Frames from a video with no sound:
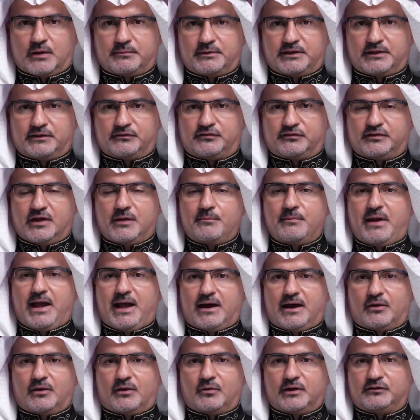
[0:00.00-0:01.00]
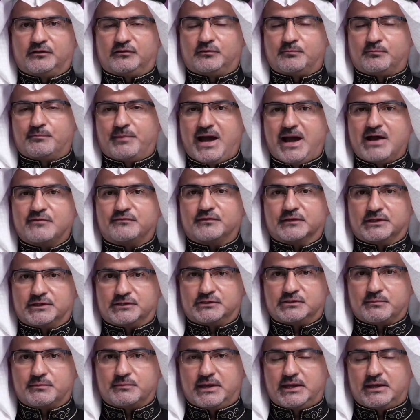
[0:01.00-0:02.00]
I mean, somehow it's
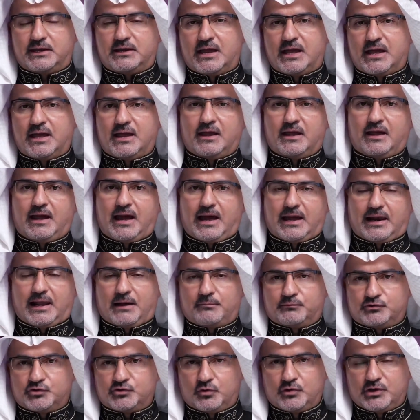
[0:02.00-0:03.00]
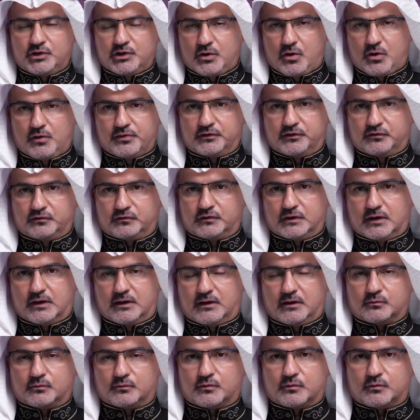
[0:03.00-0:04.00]
baffling to me. And I'm sure you know this,
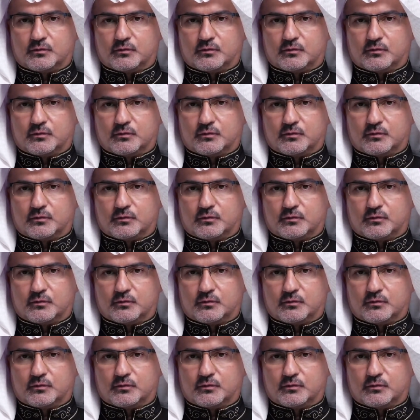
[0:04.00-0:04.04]
uh,